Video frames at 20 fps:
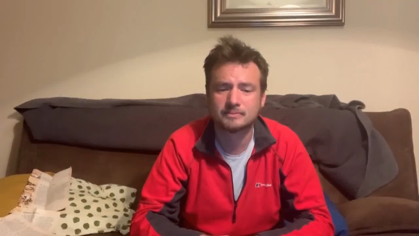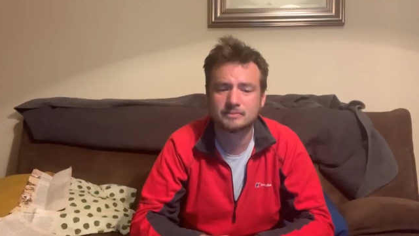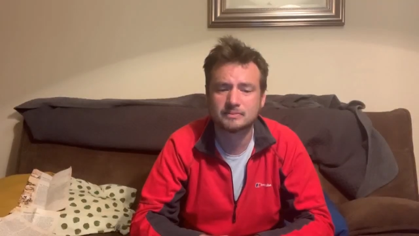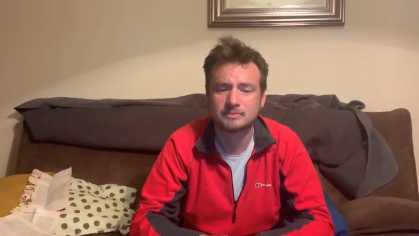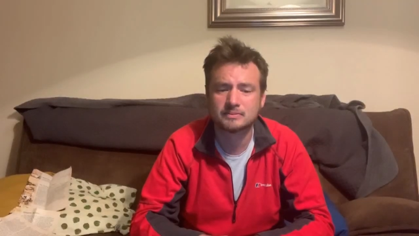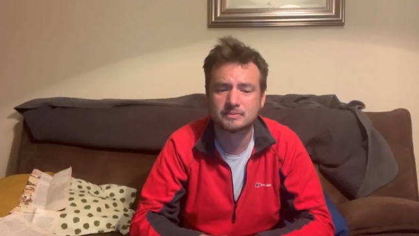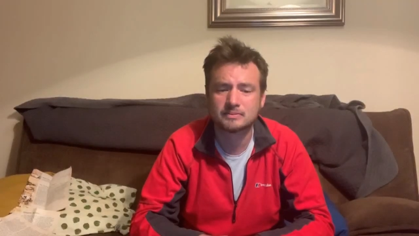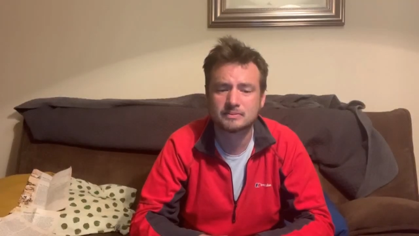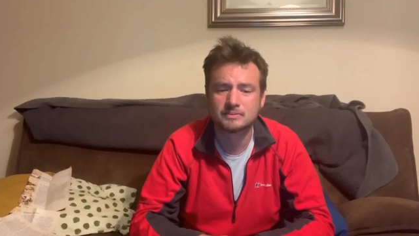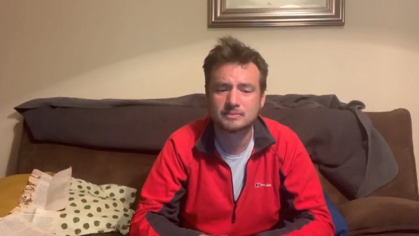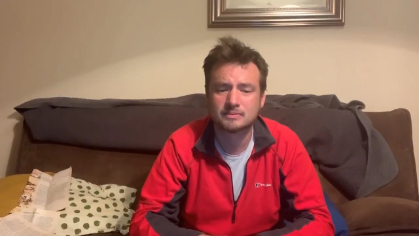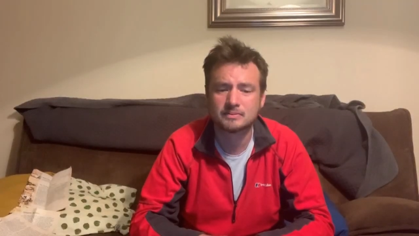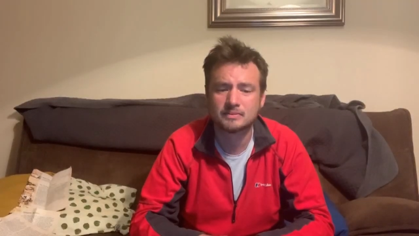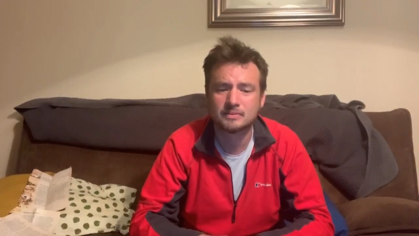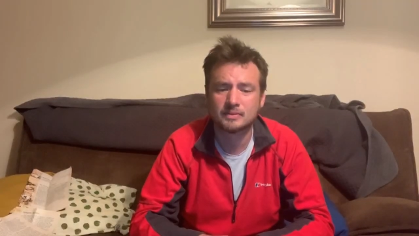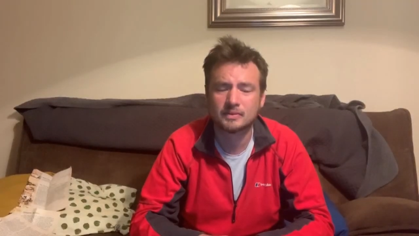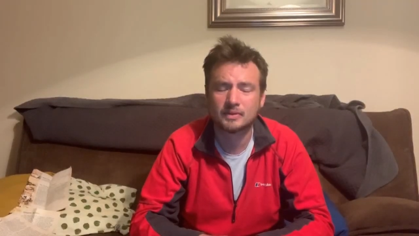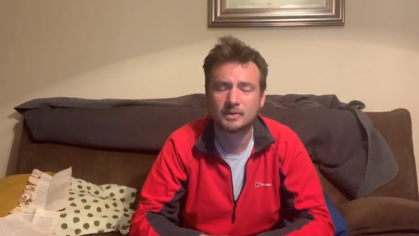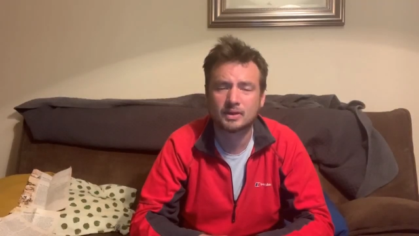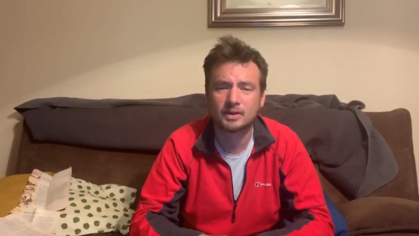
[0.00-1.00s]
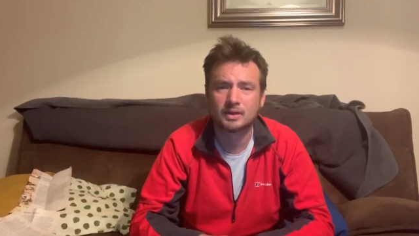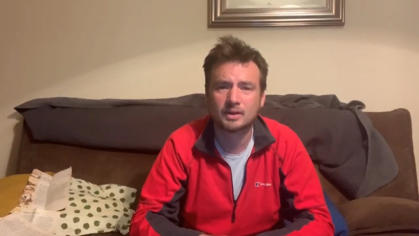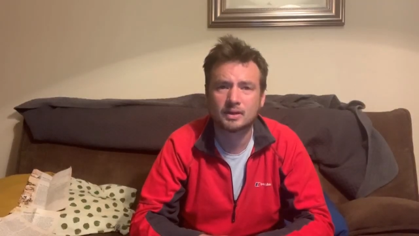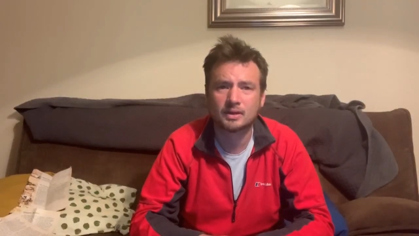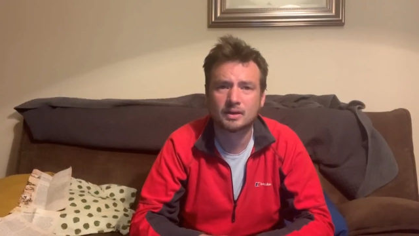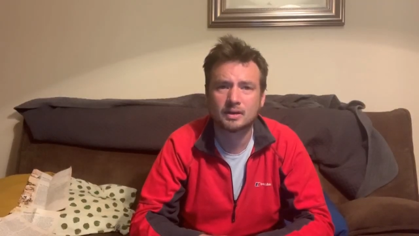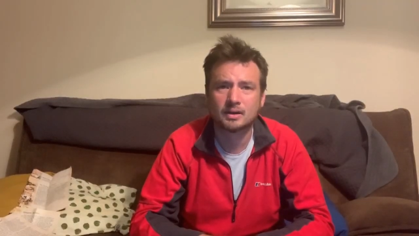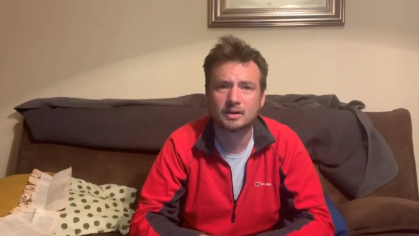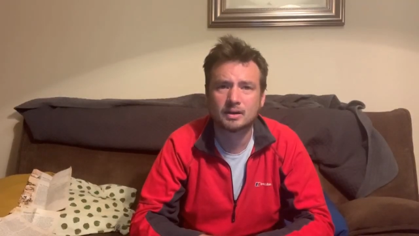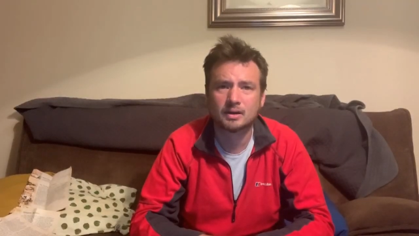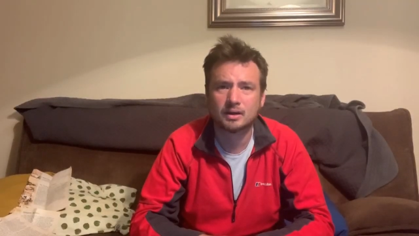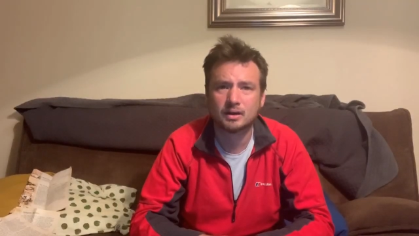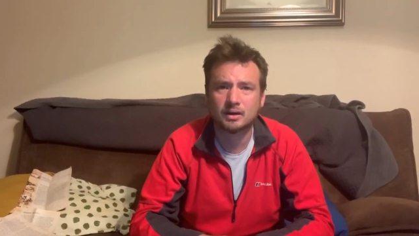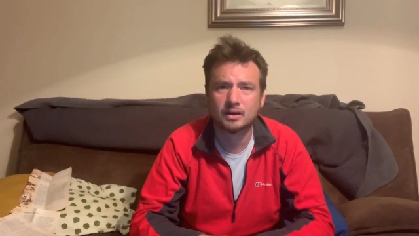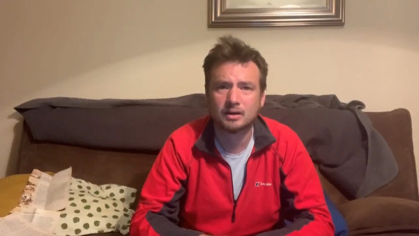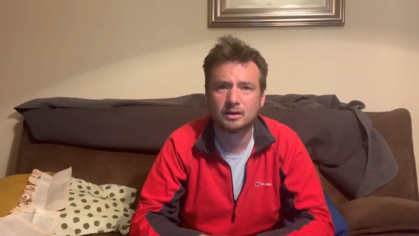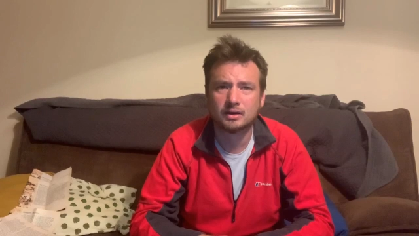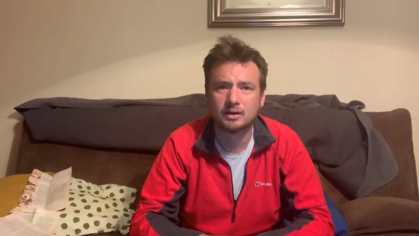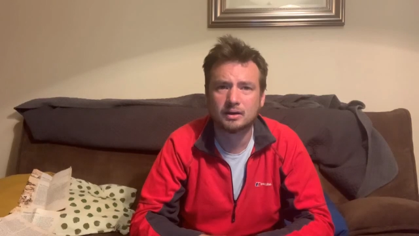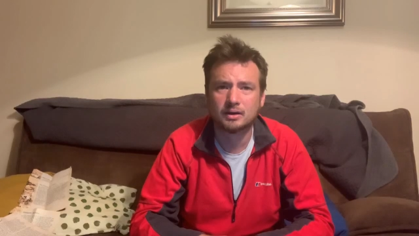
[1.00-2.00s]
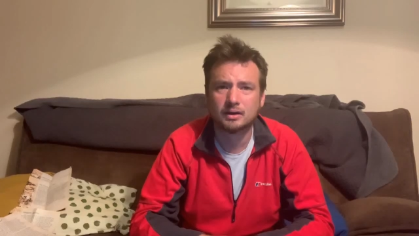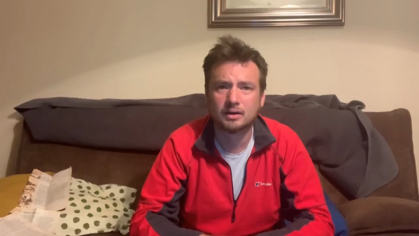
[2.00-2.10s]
(no one is talking)